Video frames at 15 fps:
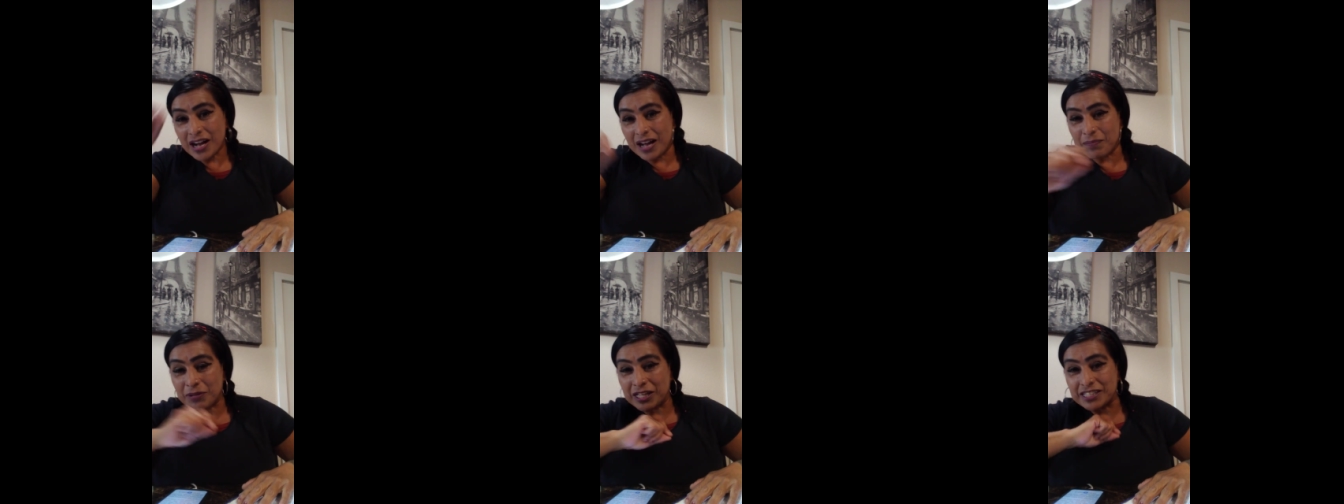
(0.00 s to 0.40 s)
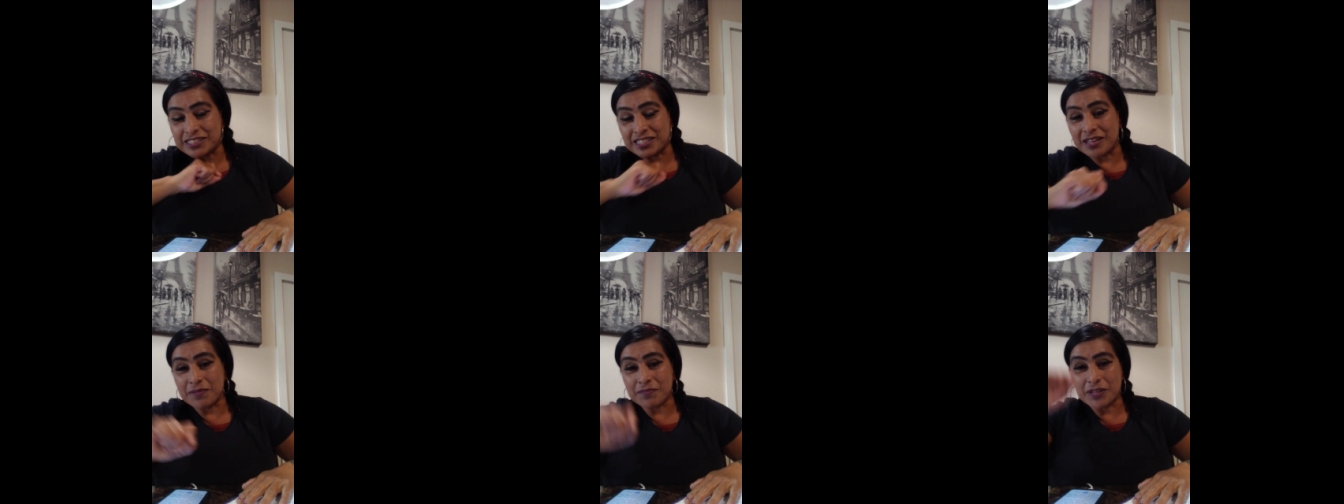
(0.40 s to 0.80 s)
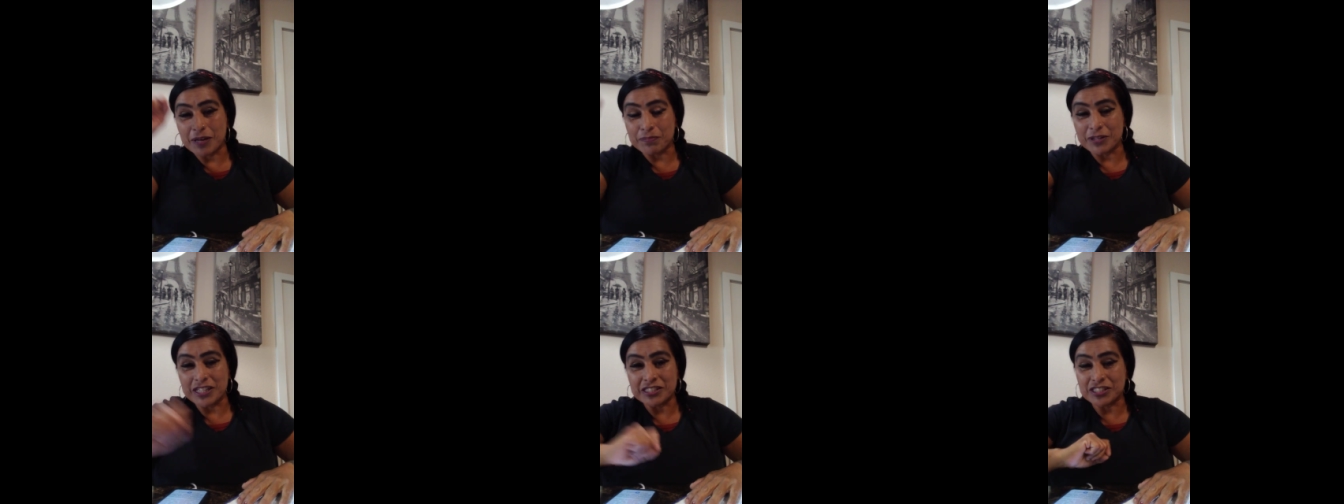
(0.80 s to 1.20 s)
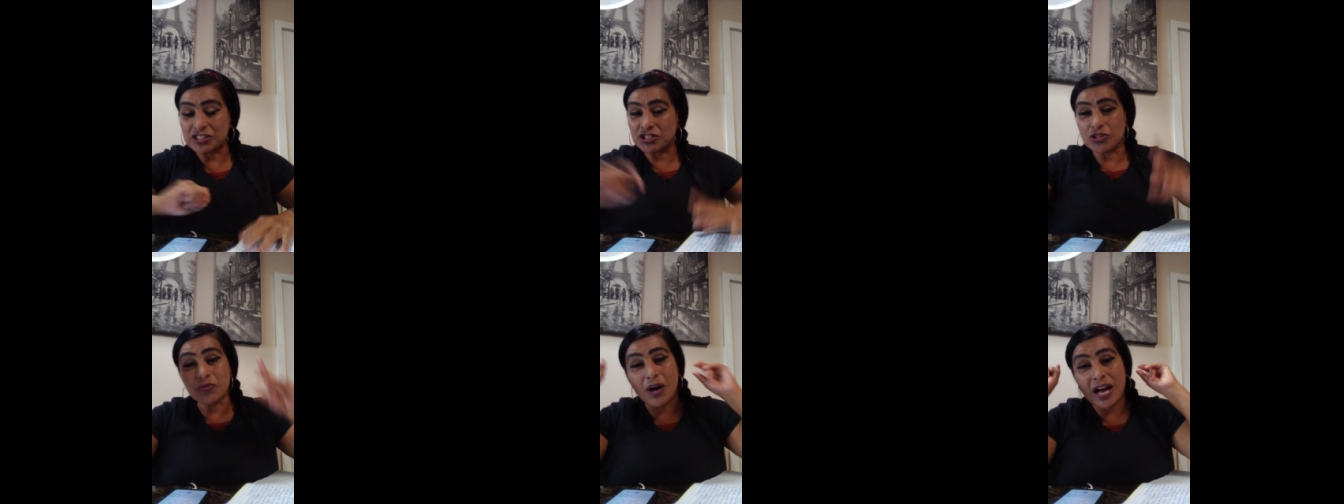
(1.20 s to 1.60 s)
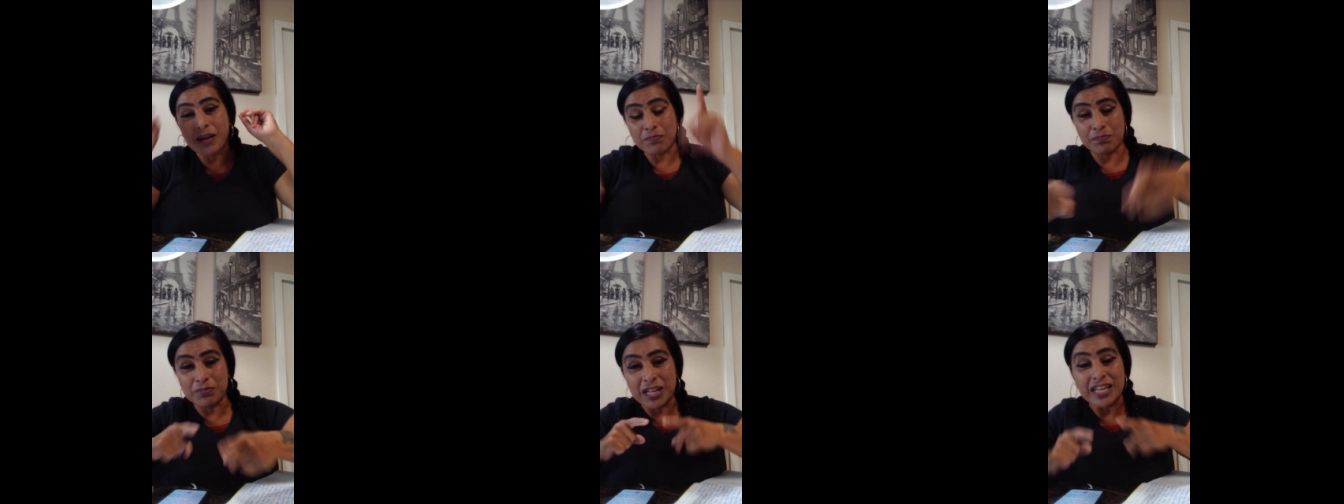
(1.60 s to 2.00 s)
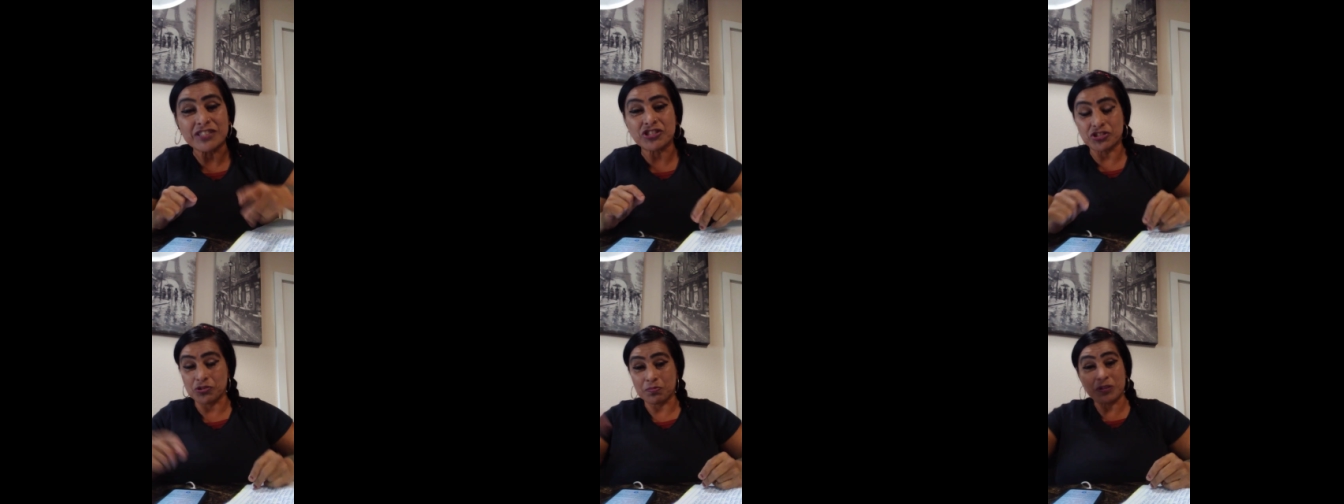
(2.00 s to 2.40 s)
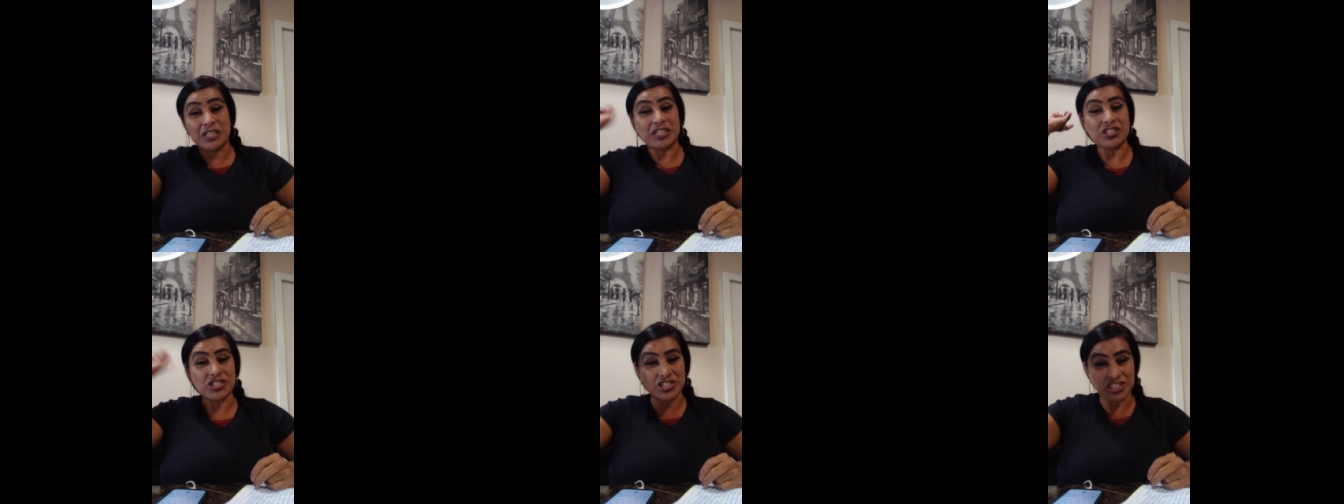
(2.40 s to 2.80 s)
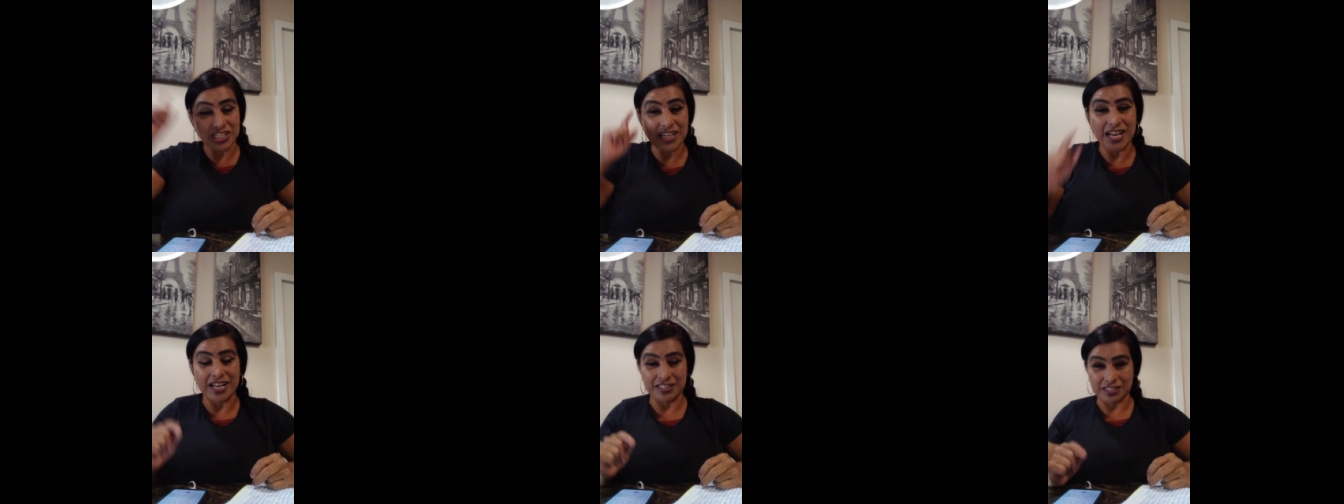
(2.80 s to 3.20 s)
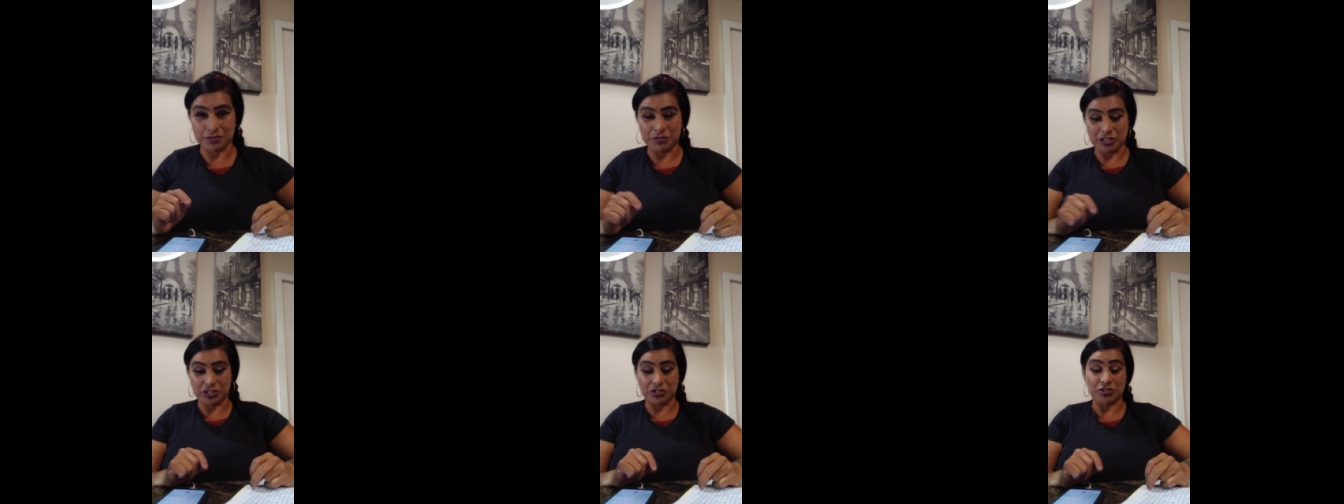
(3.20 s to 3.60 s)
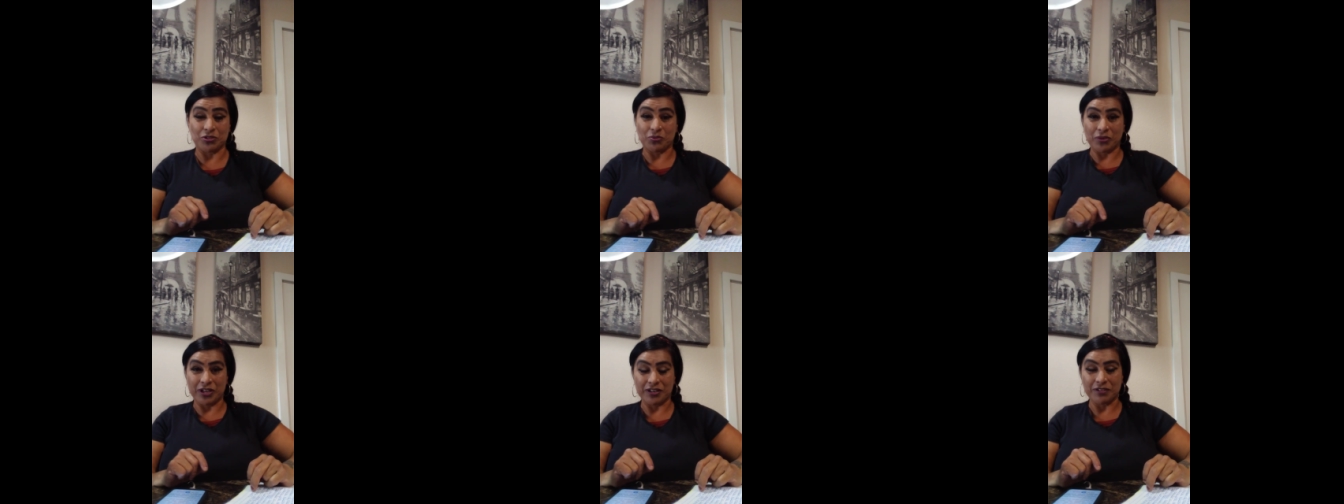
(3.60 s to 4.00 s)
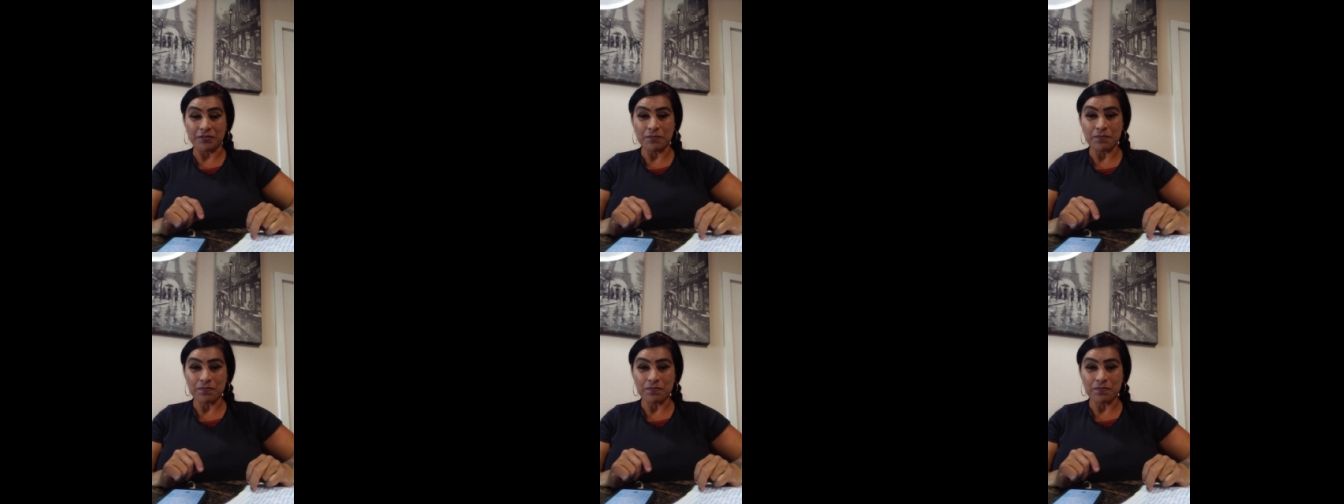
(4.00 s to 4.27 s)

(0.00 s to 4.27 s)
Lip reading: I bless him that blesses you. I bless you because she asked me to do it.